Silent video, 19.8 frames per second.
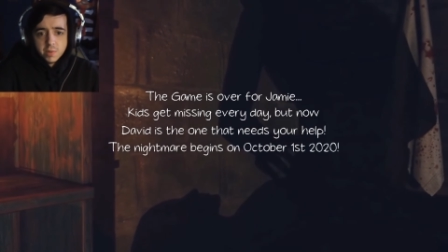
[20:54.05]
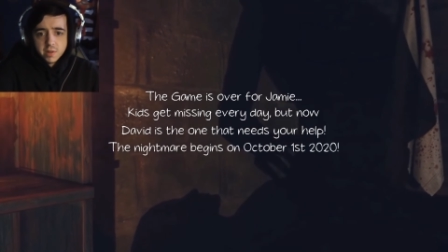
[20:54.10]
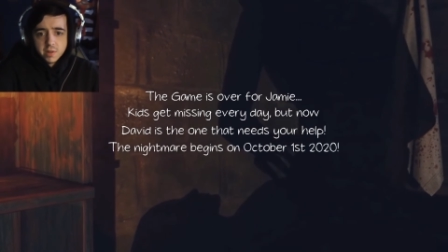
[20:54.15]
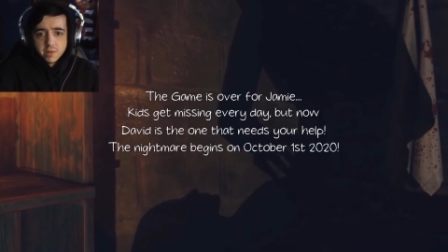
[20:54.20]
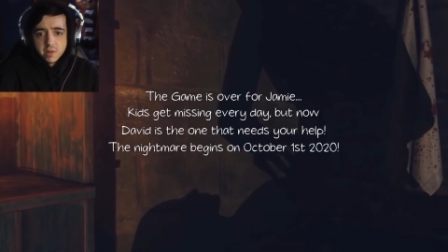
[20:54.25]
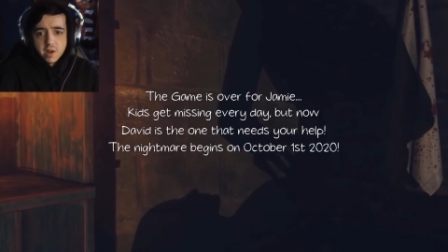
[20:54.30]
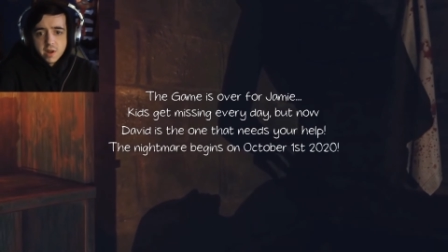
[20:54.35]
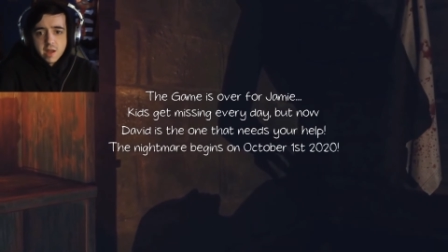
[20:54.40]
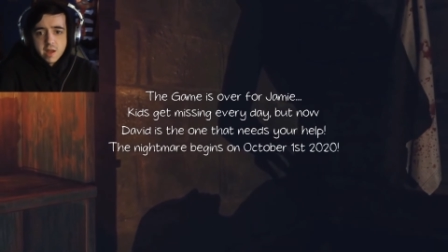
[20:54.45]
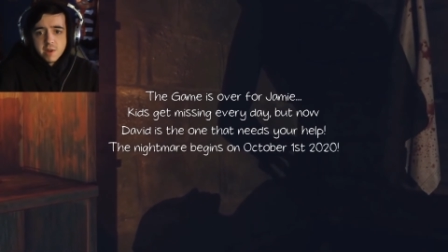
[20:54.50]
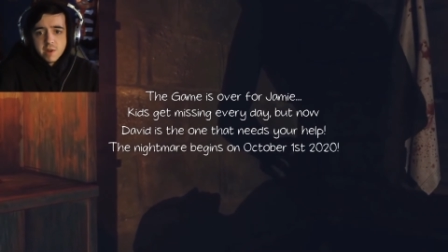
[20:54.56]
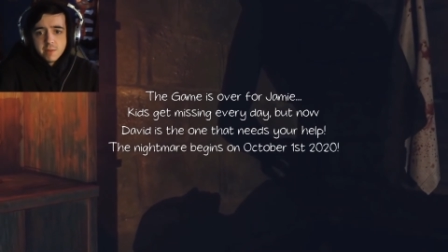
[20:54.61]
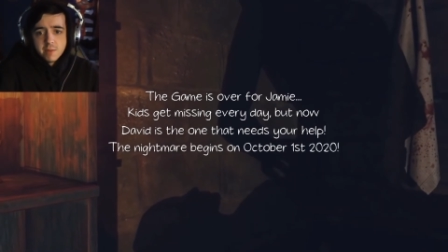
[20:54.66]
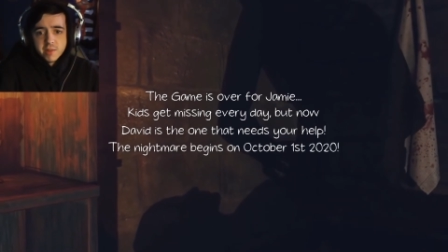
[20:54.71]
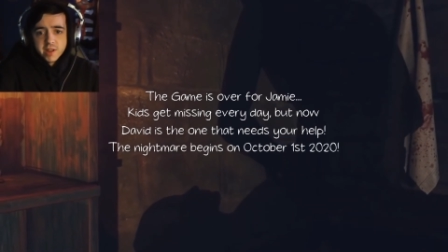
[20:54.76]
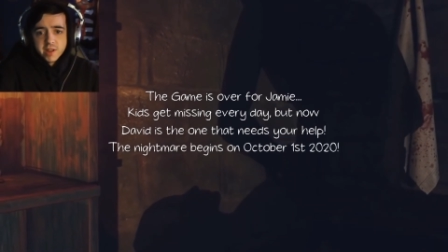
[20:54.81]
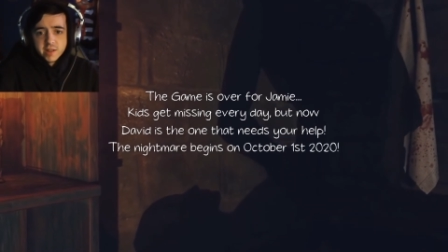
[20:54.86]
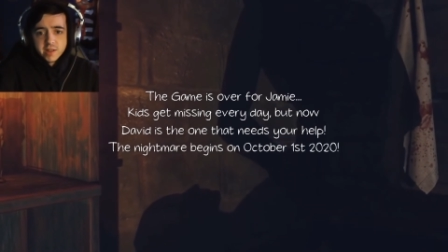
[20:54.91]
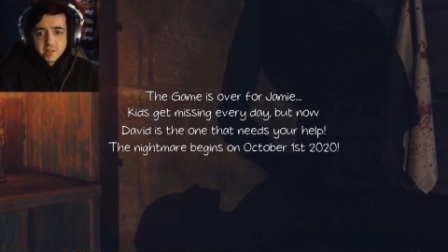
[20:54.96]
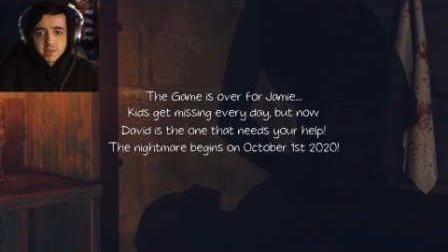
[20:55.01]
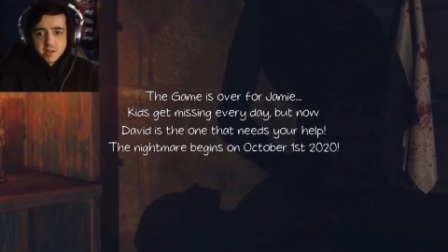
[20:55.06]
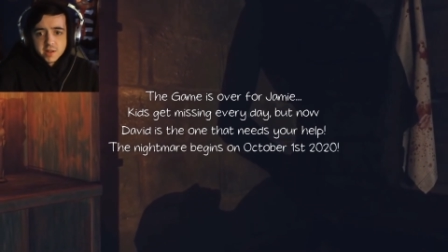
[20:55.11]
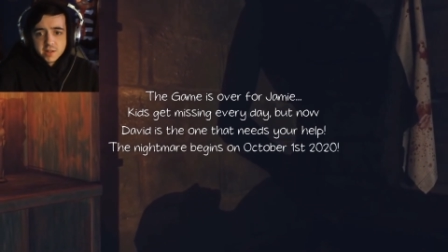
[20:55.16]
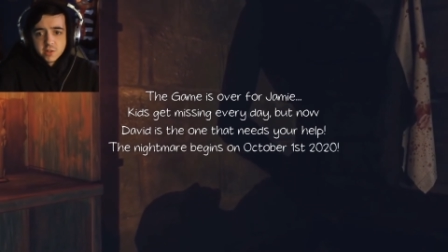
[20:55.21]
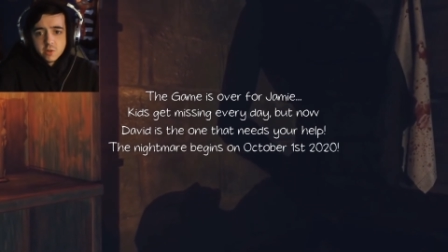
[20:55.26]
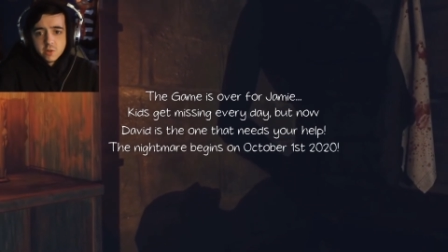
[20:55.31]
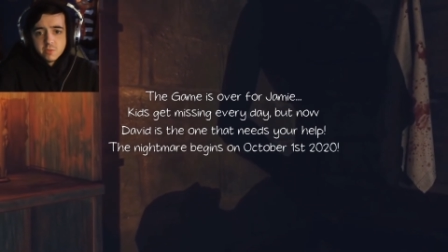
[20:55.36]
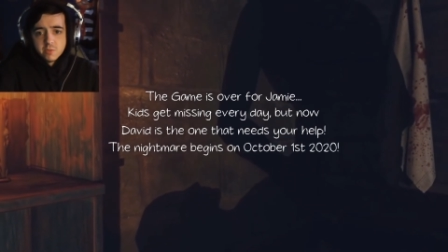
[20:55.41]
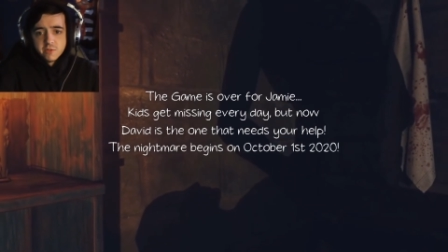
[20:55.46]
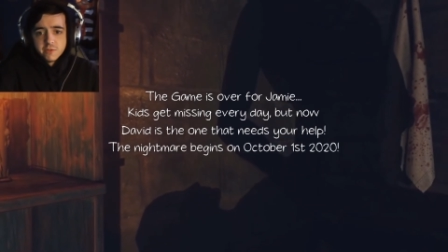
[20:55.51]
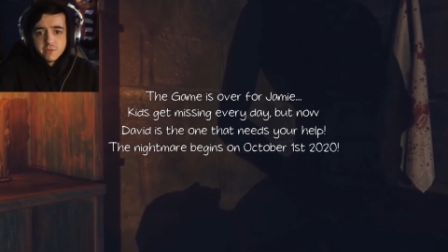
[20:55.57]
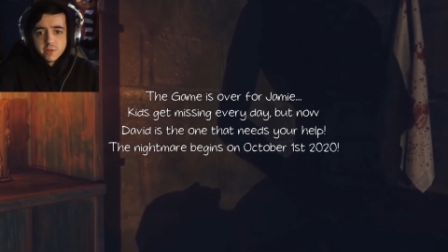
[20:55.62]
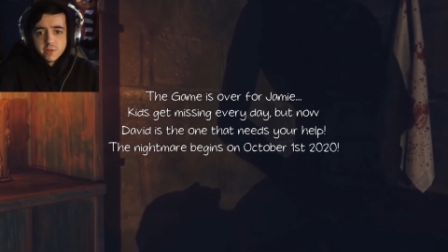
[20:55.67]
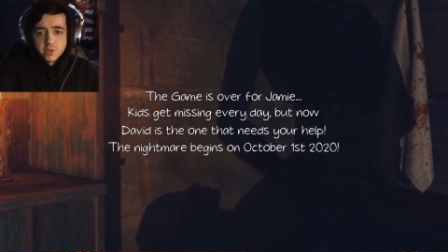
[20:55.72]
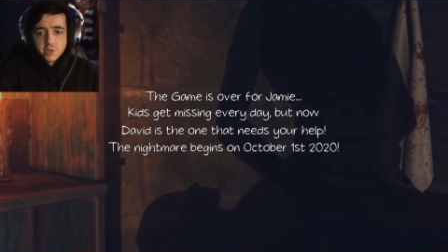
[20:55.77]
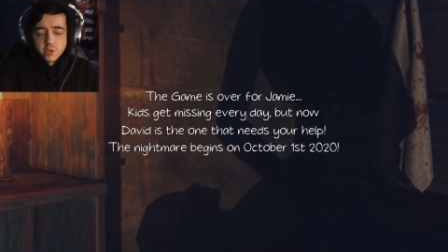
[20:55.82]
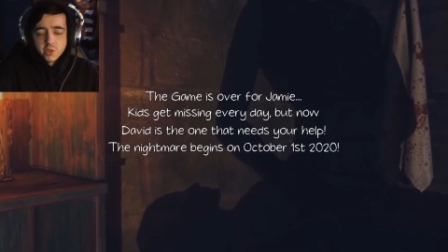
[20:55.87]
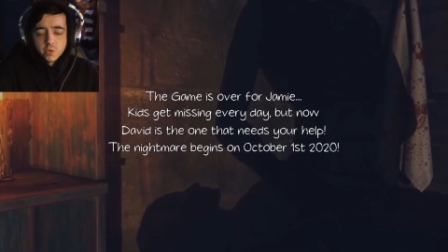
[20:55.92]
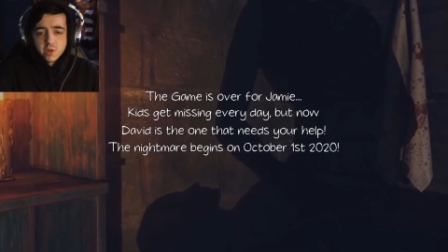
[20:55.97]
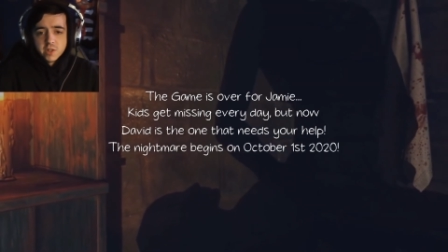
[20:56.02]
The nightmare begins October
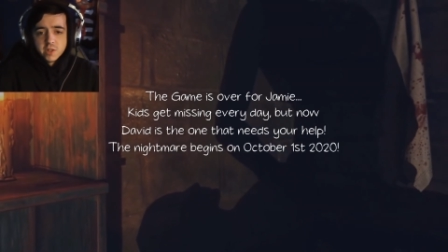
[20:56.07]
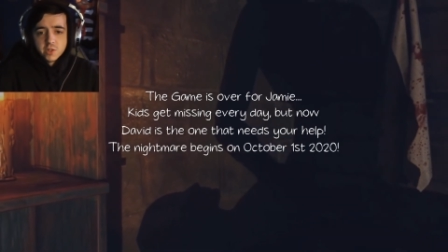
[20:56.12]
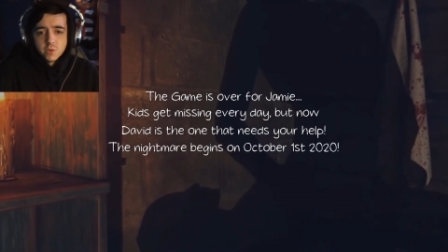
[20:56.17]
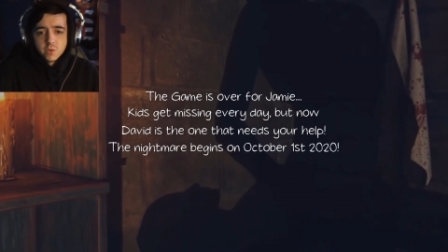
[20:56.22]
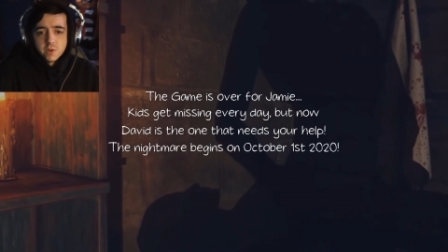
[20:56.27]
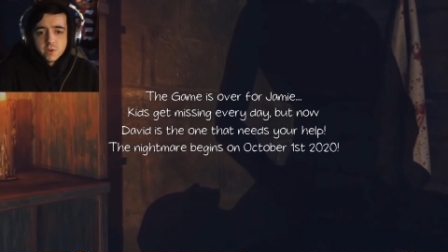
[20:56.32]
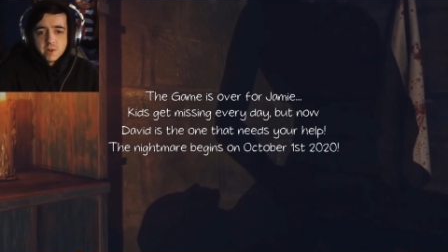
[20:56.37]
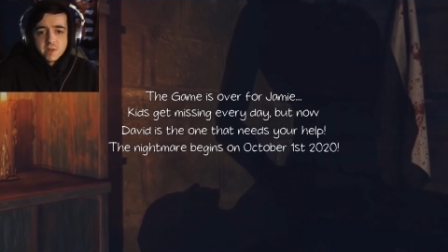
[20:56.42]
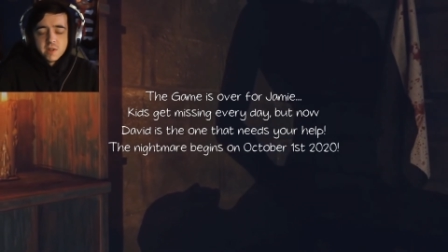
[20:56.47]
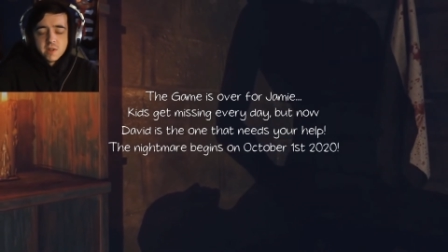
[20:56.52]
first, twenty twenty.